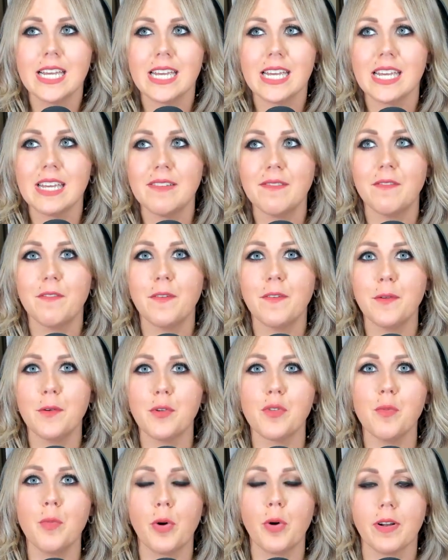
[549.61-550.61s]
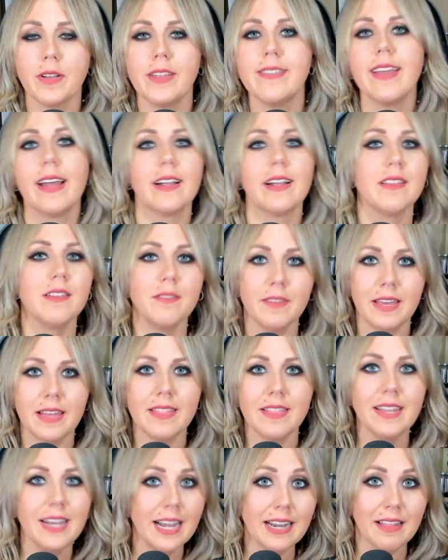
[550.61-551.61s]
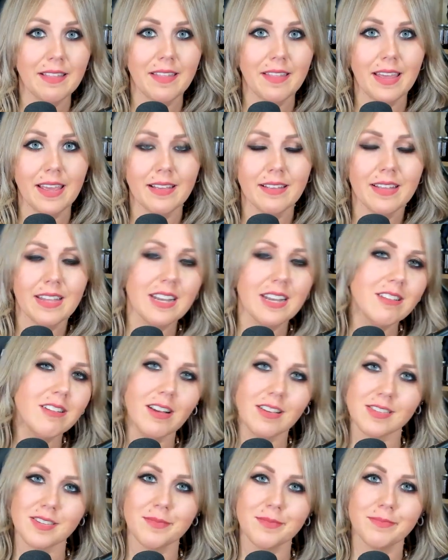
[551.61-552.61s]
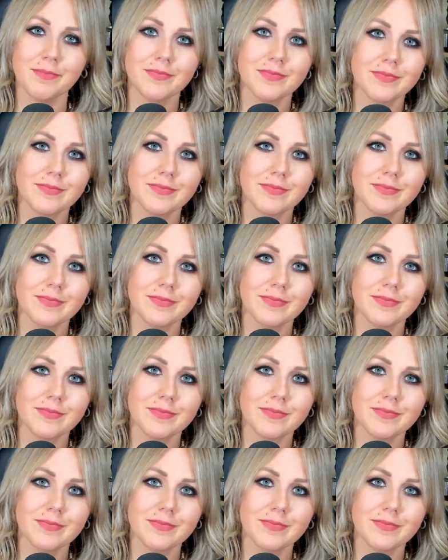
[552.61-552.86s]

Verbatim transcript: it feels more detective-y than anything, and it's awesome.